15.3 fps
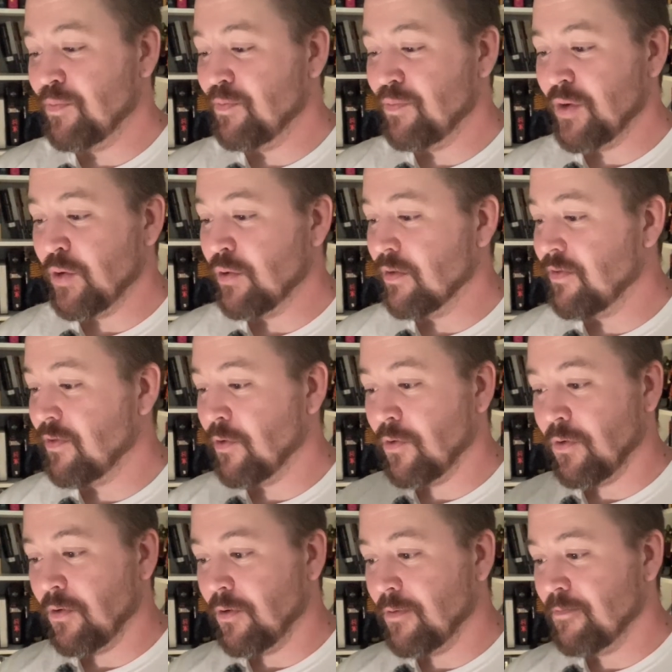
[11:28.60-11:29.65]

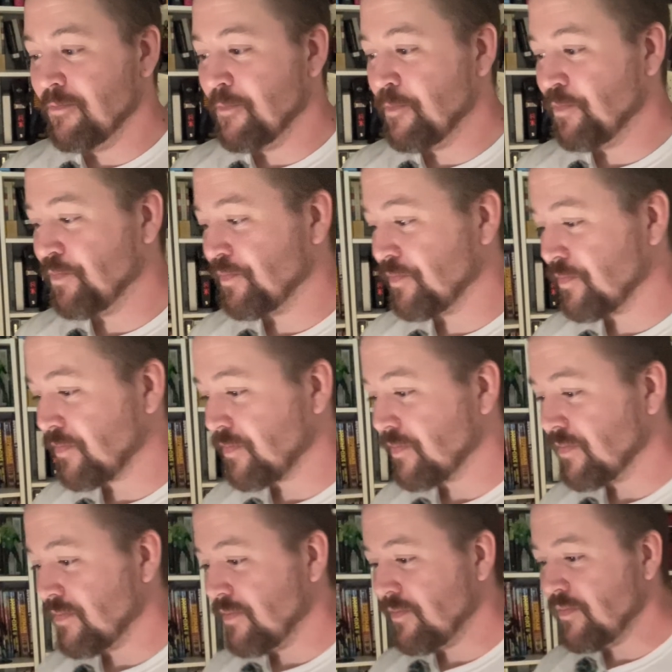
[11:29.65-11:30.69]
beautiful
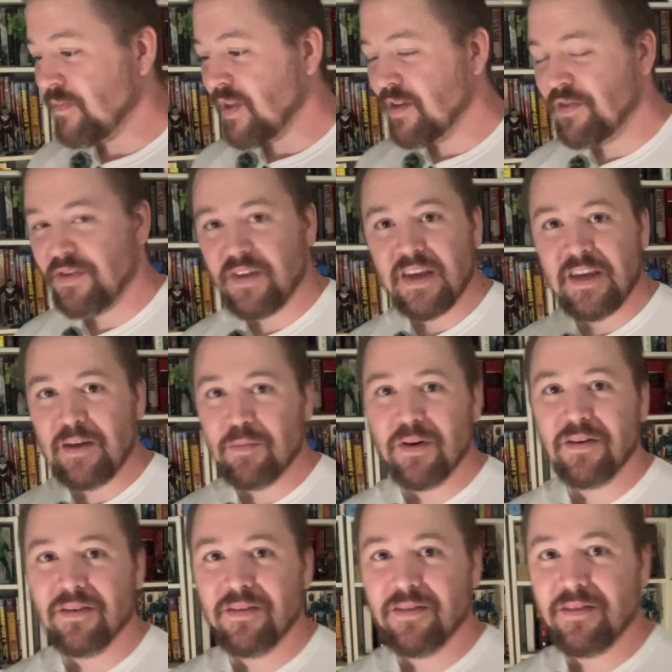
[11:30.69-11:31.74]
theme,
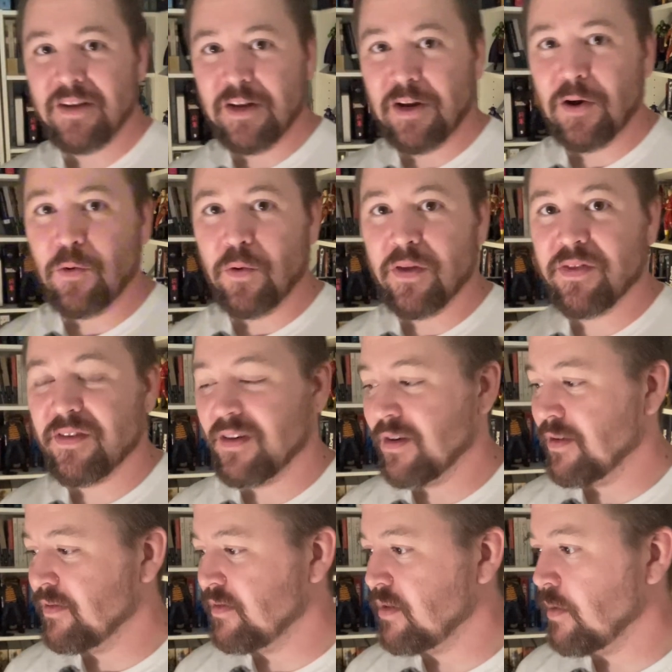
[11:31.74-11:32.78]
you know, with
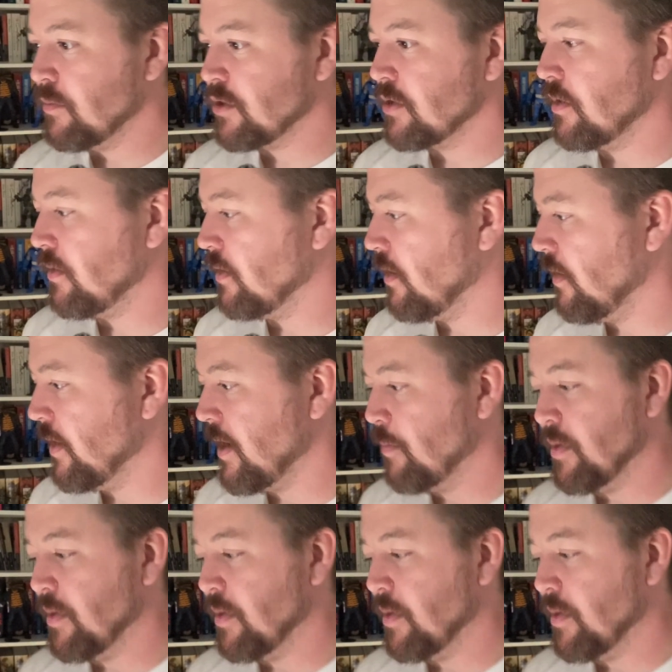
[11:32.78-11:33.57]
the Tim Shill and all that.